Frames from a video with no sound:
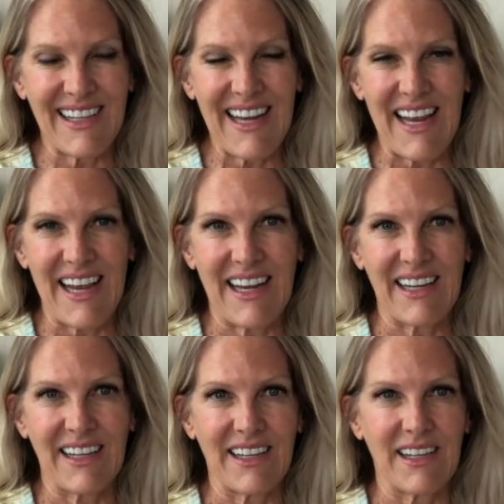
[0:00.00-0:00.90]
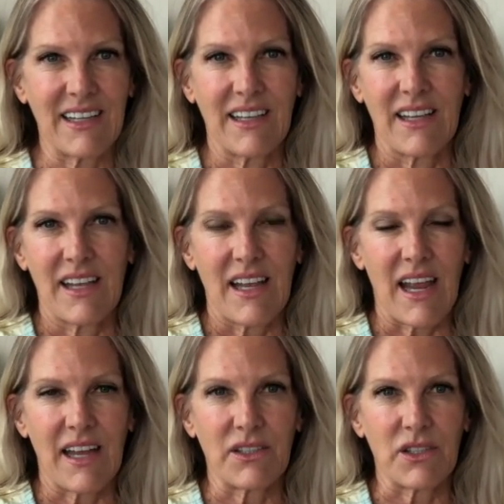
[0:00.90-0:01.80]

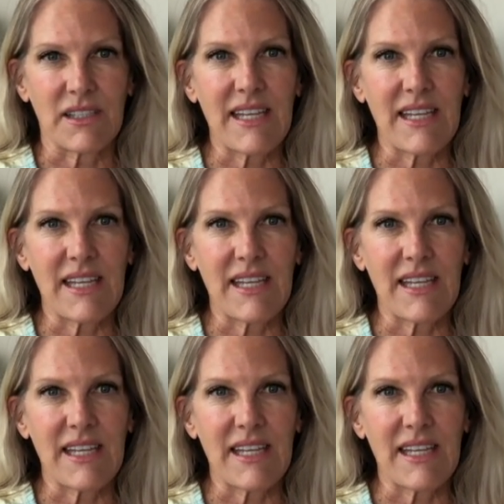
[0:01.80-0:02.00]
and just